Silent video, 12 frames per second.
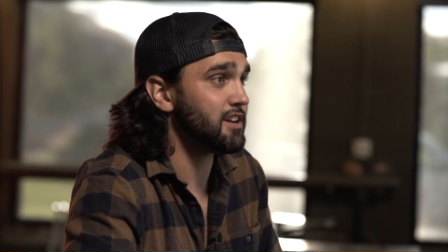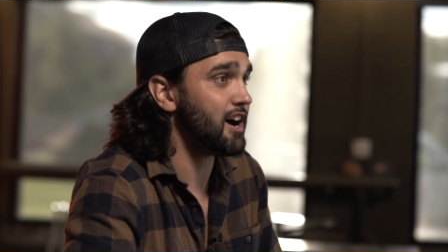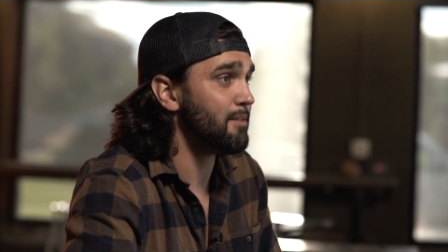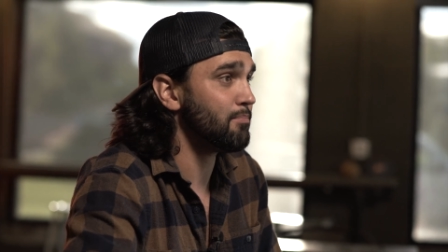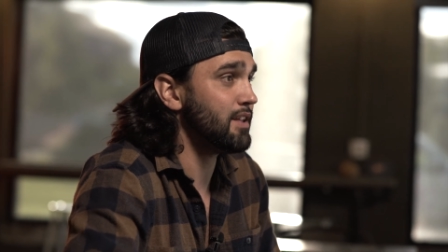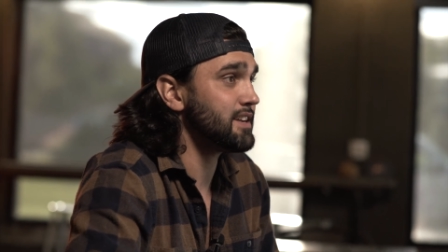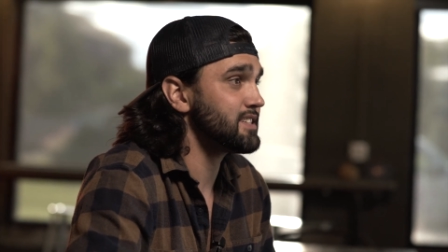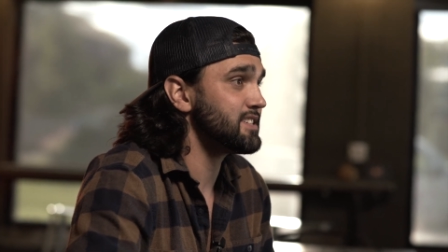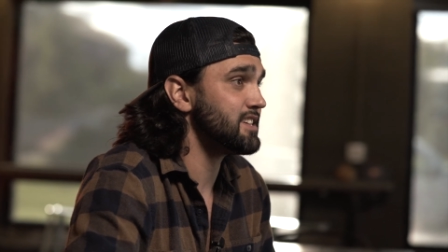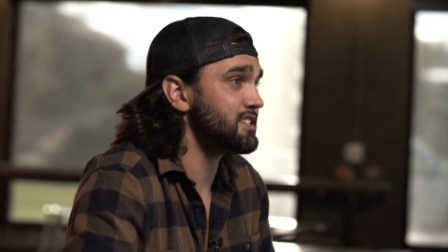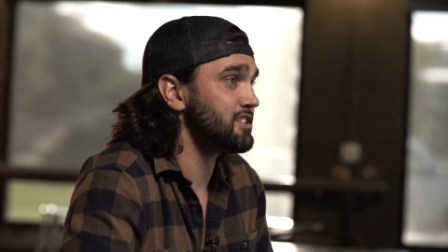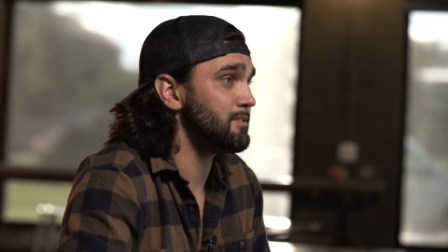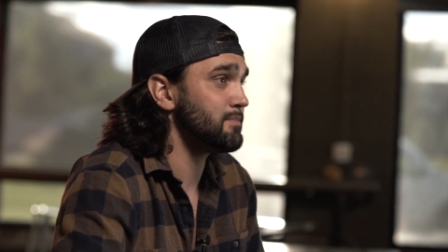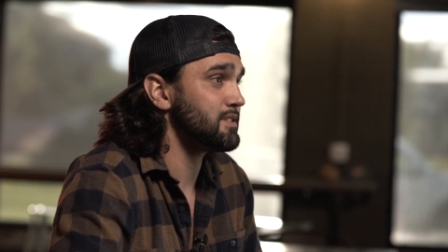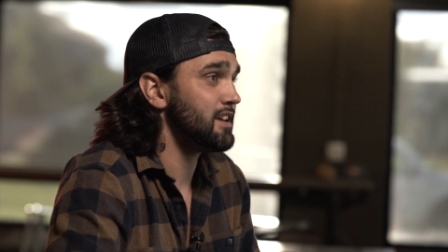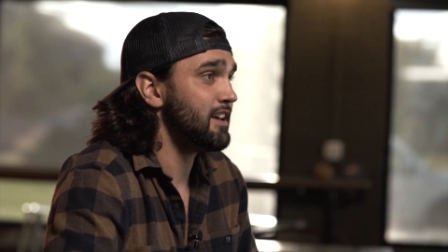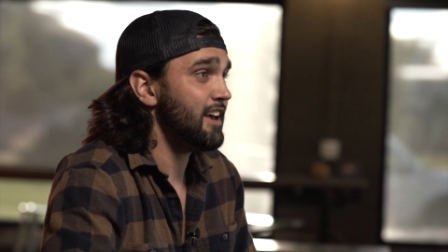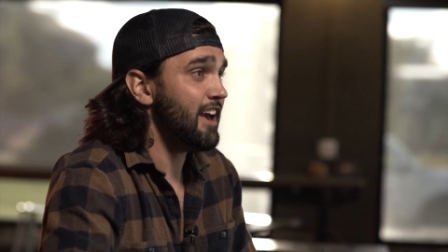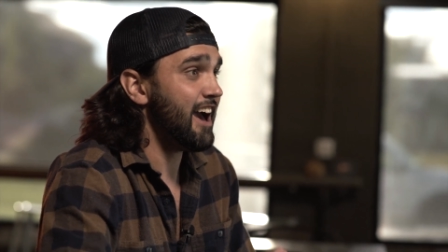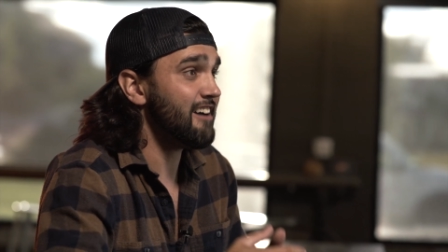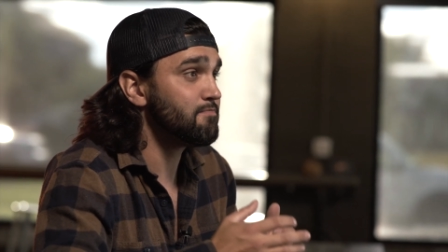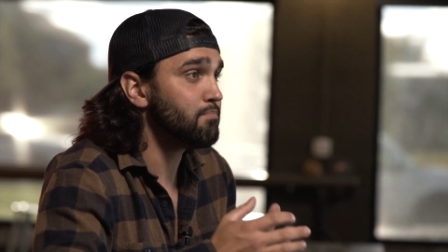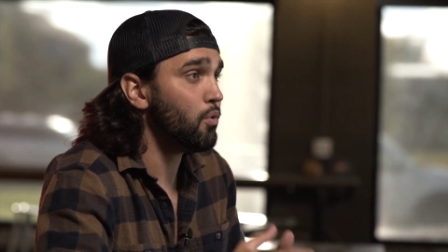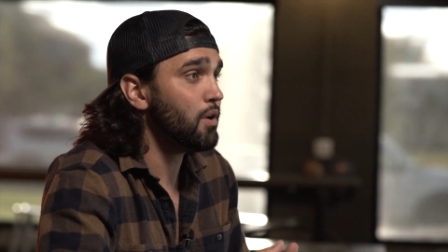complex systems
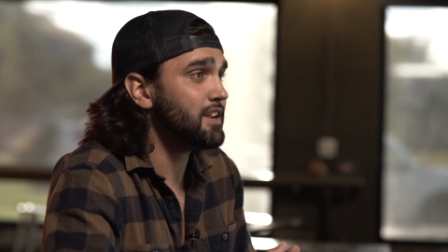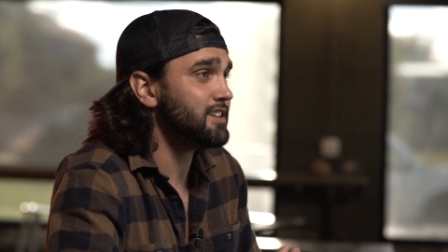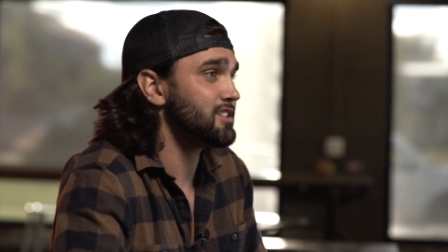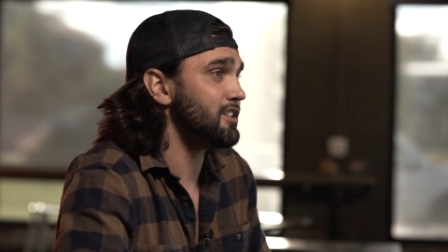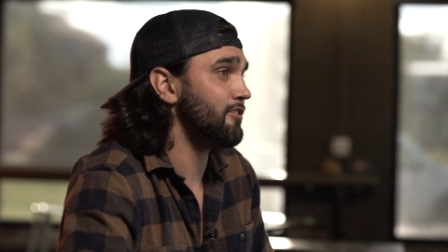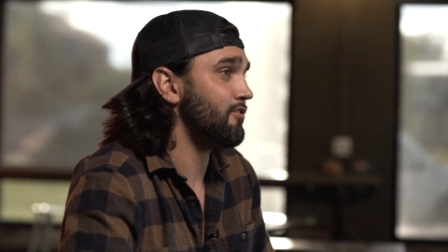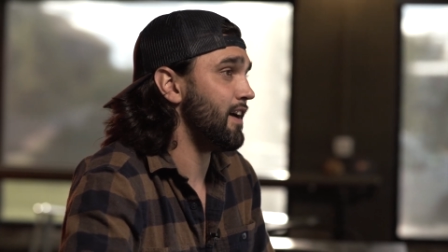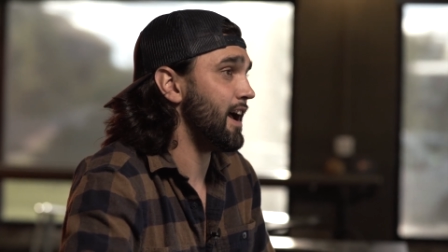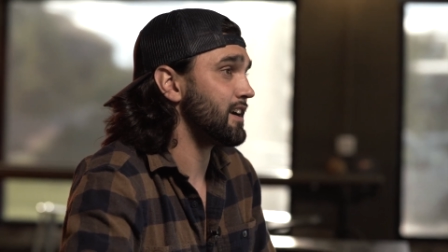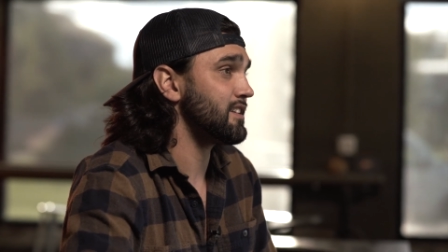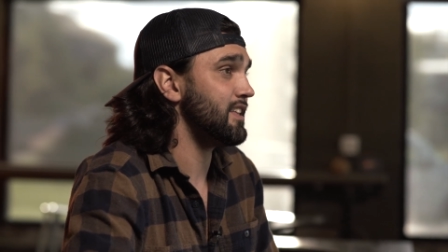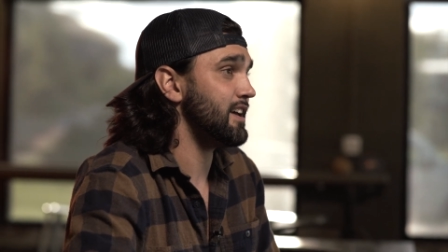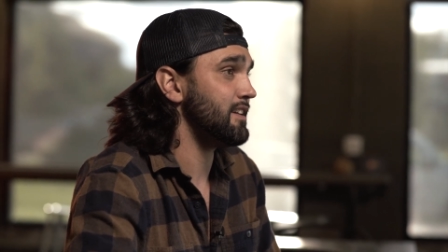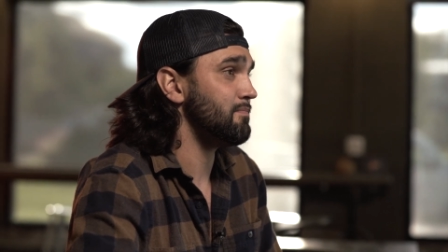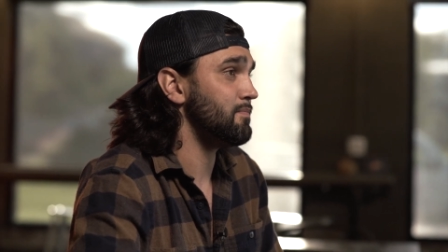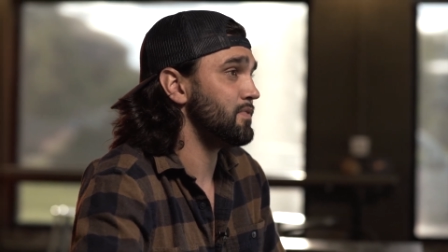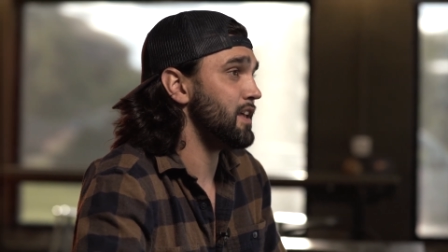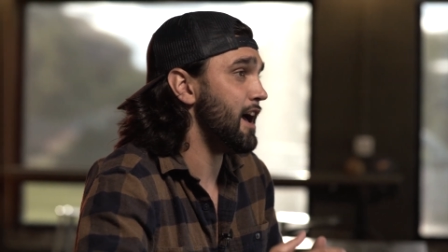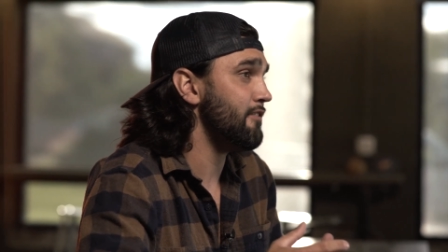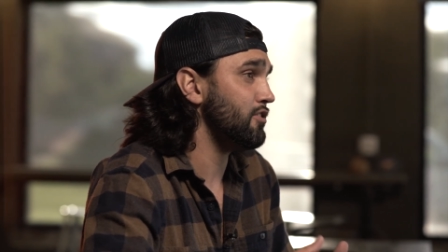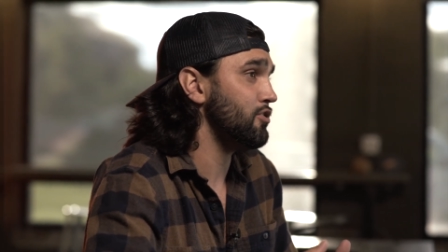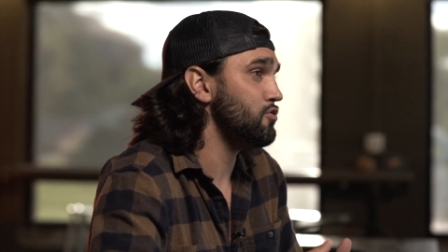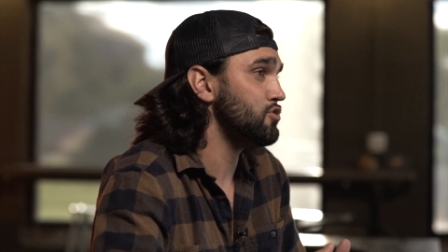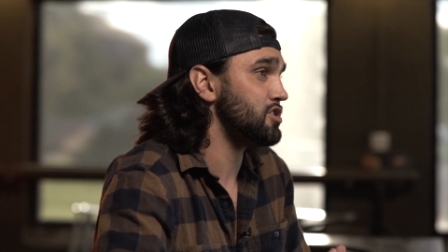have pointed to the fact that
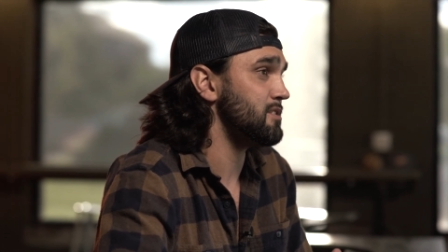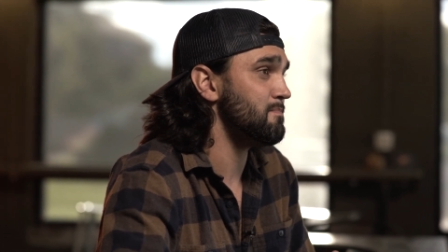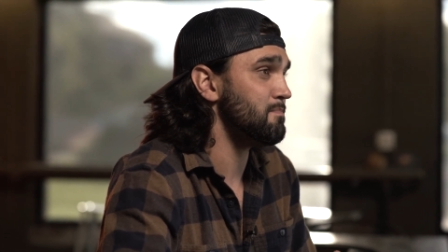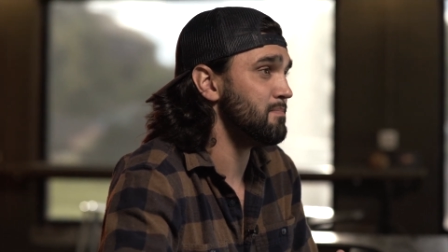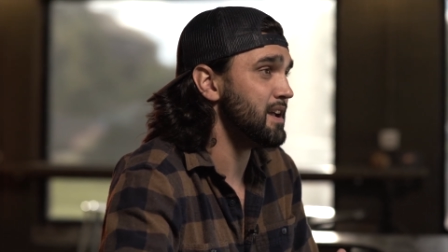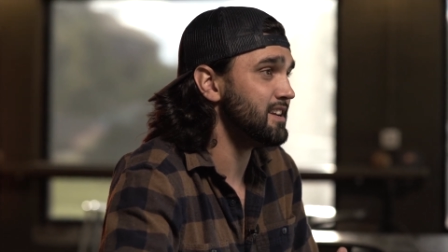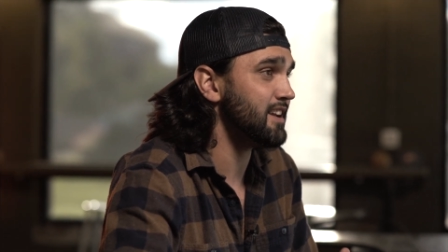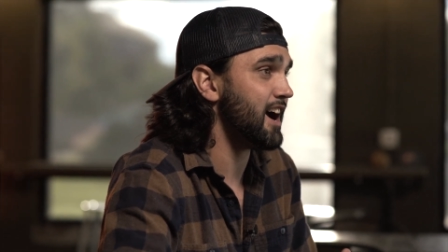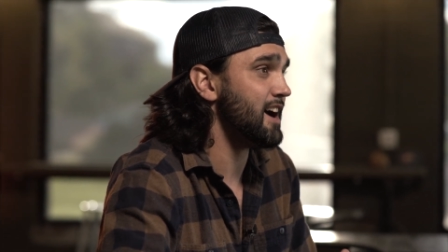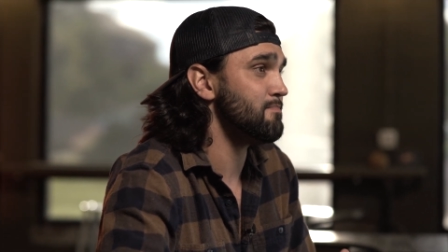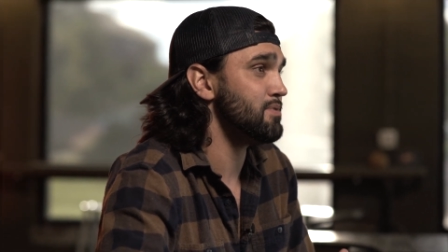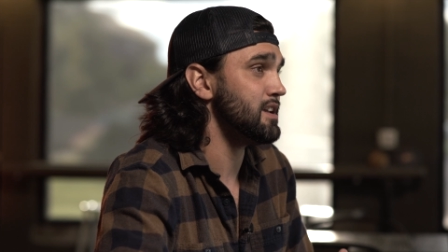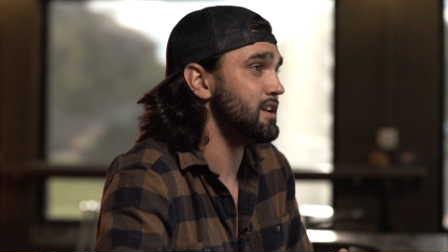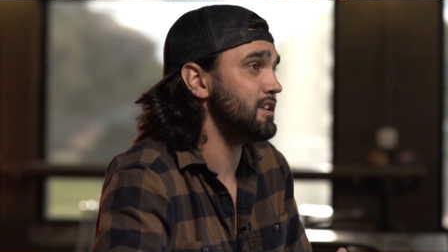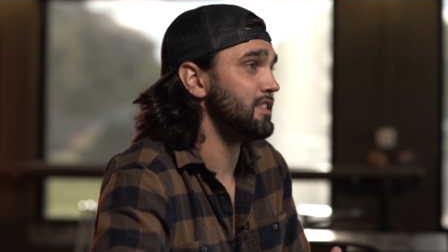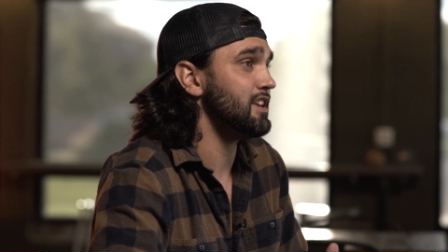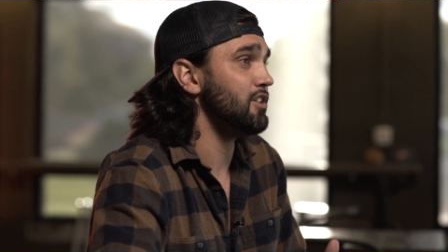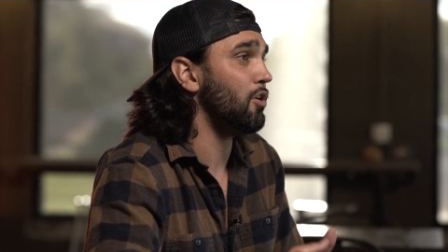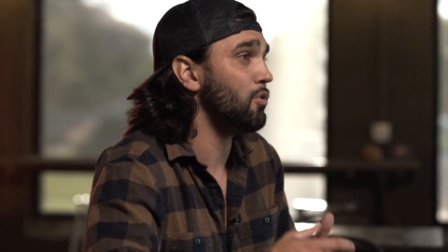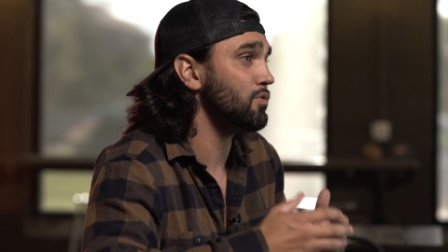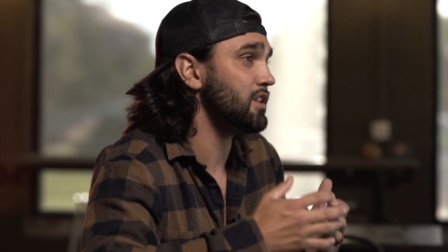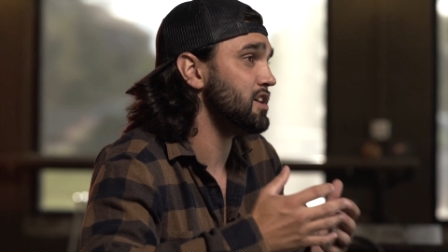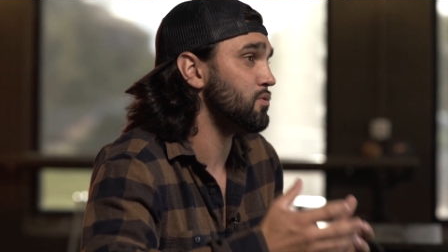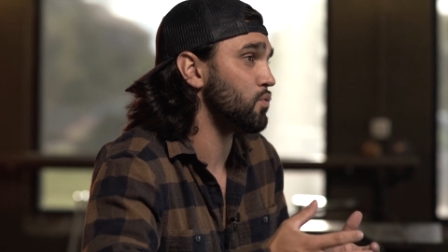evolution may not be the
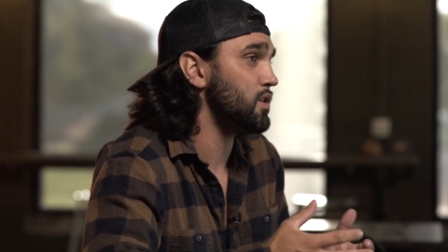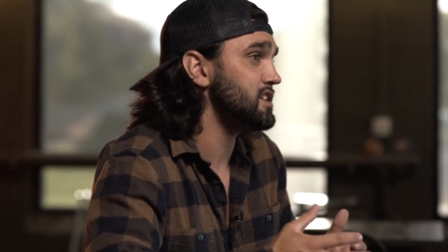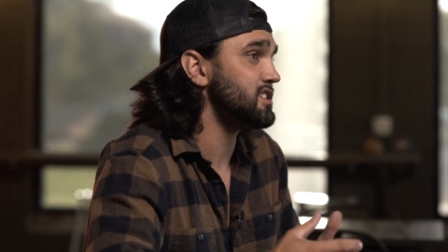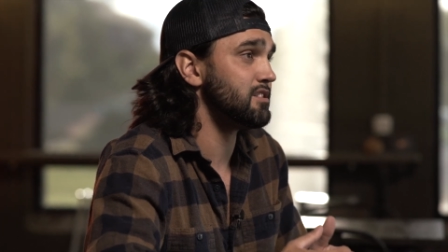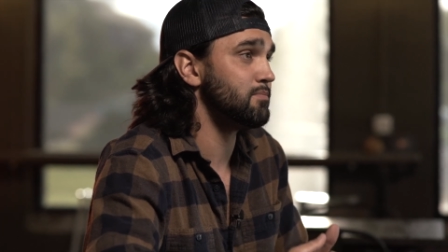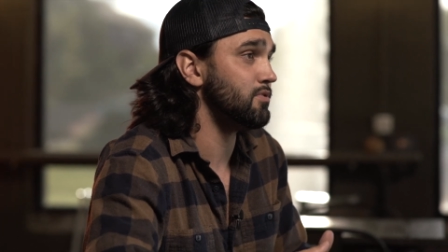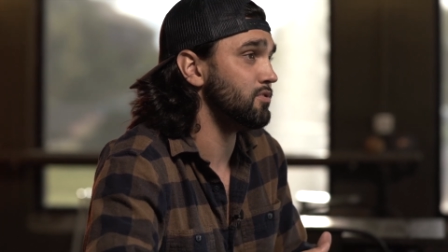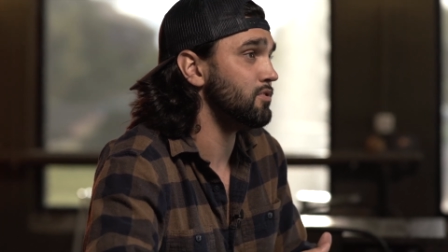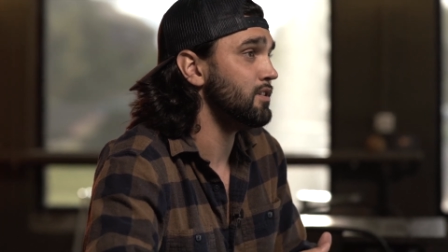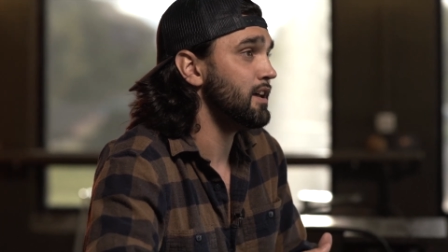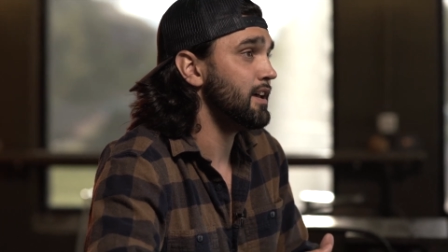only reasonable